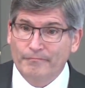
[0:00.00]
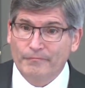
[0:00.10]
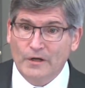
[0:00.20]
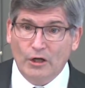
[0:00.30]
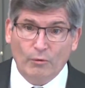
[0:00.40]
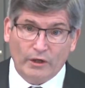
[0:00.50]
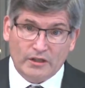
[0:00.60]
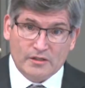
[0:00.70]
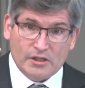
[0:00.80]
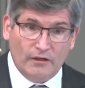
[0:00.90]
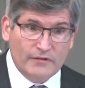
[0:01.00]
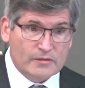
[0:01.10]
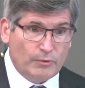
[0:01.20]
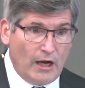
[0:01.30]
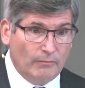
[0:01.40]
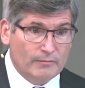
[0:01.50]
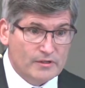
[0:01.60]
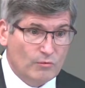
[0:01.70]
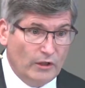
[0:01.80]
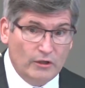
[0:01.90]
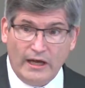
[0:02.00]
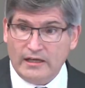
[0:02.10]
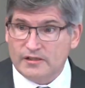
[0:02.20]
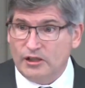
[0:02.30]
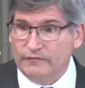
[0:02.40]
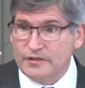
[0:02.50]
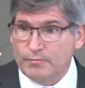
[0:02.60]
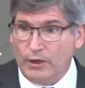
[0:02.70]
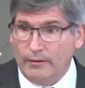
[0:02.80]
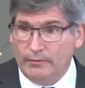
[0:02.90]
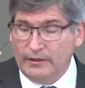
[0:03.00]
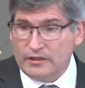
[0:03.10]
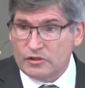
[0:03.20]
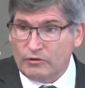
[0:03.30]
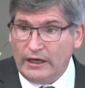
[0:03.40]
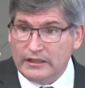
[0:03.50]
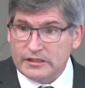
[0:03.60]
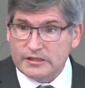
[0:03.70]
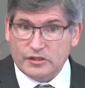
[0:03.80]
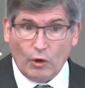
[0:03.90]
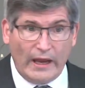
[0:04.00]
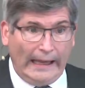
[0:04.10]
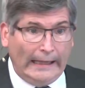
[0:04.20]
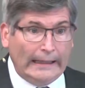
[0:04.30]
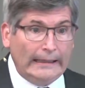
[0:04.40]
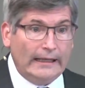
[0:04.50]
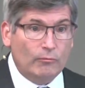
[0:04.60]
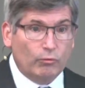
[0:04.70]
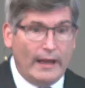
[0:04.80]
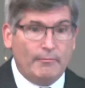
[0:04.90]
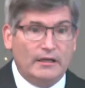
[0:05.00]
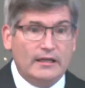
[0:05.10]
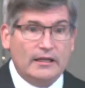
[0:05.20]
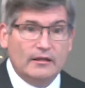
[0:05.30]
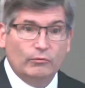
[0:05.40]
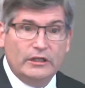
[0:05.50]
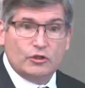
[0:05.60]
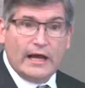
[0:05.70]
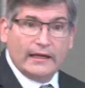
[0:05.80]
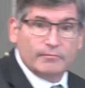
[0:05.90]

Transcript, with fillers: The only one who can solve this problem is the one who has solved this problem, and it's Christ. So, any remedy that we try to